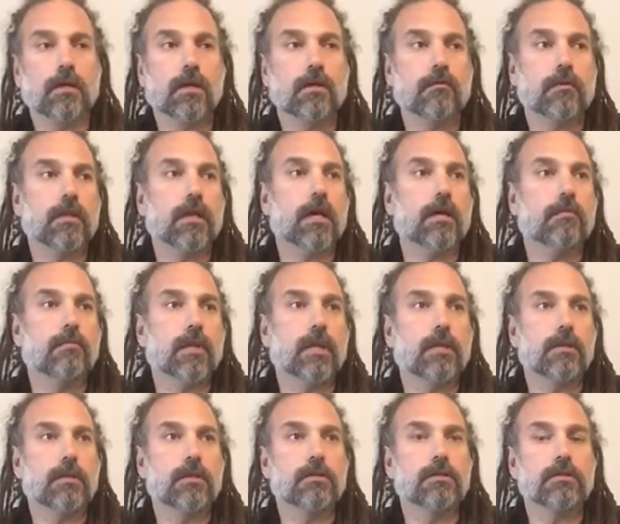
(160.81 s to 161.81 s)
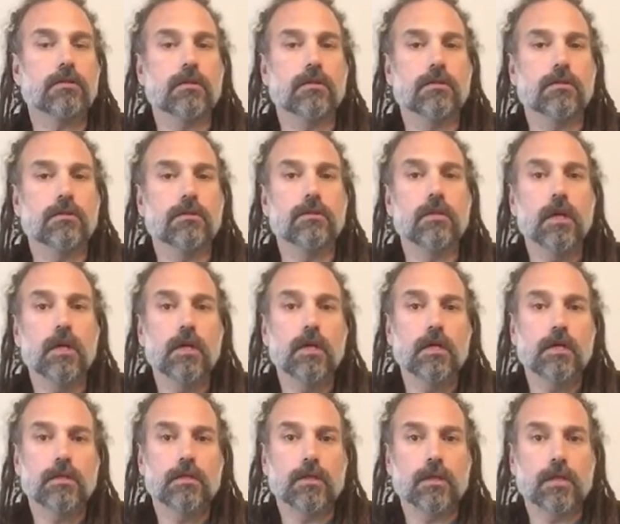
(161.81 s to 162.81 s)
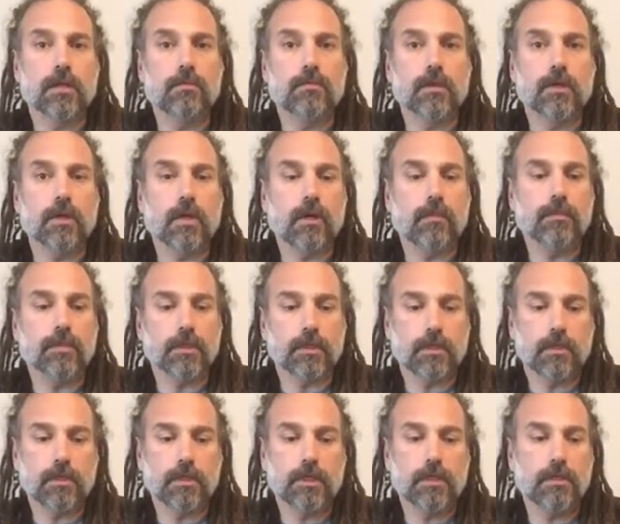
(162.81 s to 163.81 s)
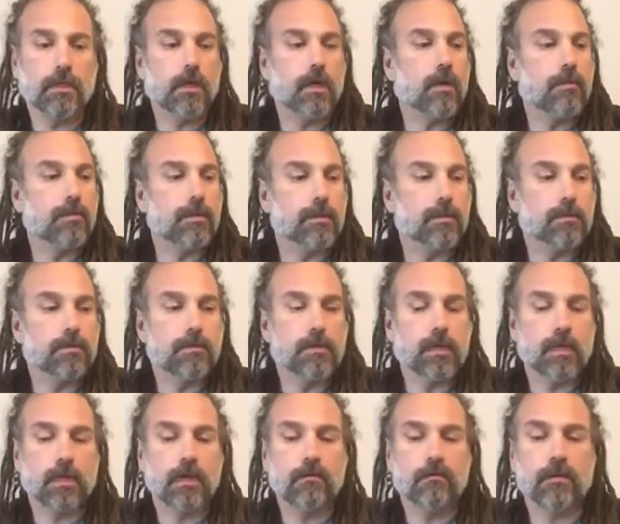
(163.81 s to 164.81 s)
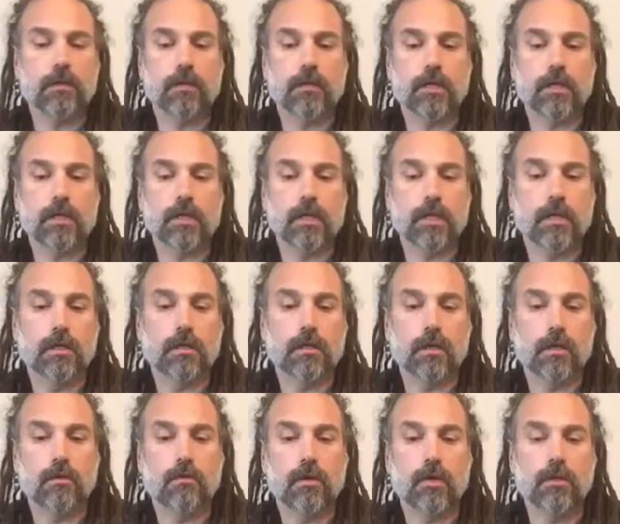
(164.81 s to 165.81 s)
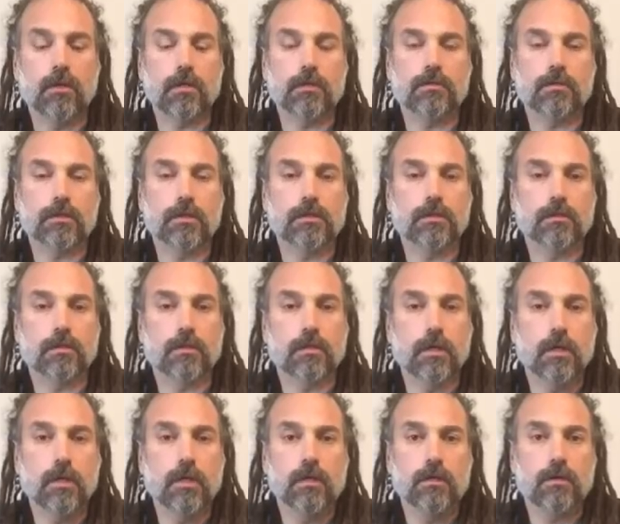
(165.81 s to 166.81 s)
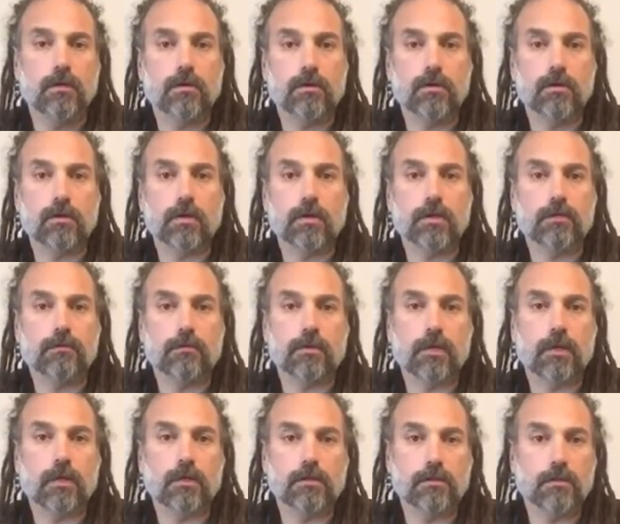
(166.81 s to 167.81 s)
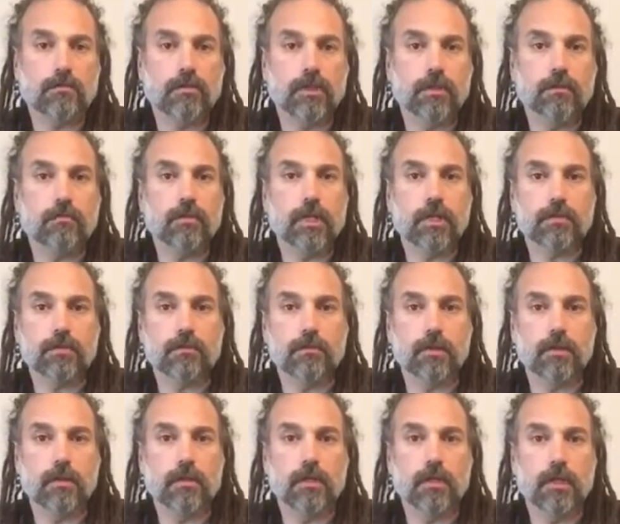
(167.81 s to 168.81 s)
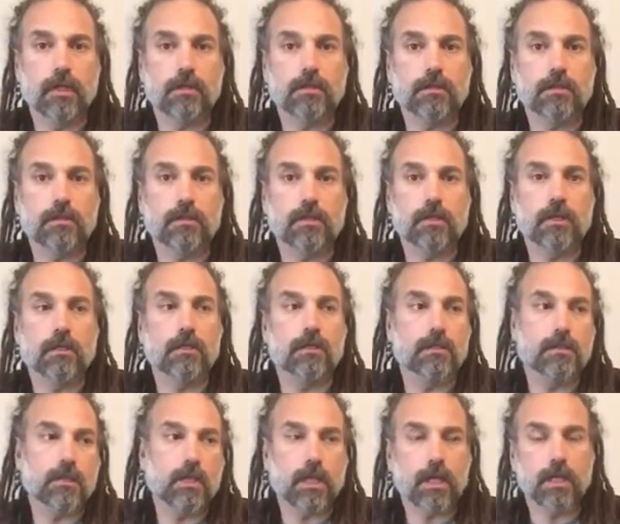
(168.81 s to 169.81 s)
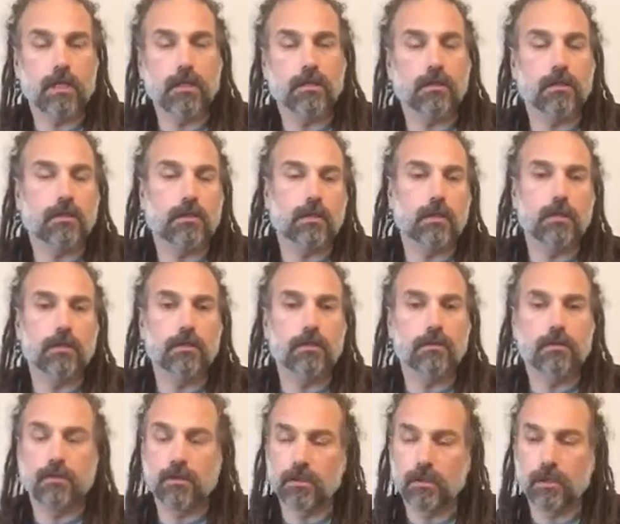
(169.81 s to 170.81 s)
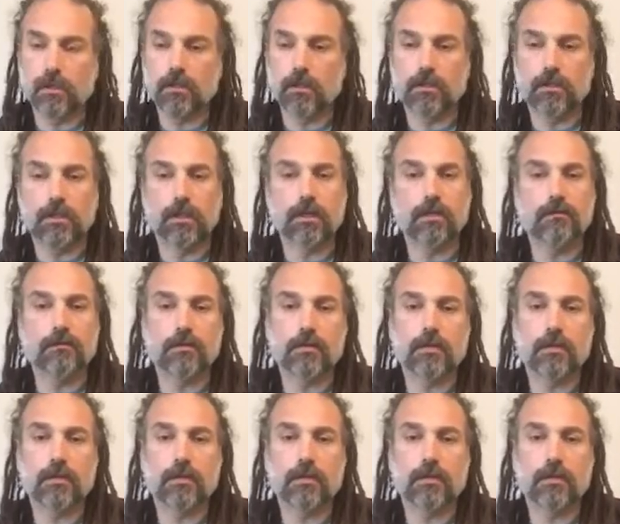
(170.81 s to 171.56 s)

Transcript: They have a lot of maintenance to do to keep it up and cleaned up and everything. And walnut trees are notorious for causing a big mess with the nuts and then the staining that they do and all the leaves.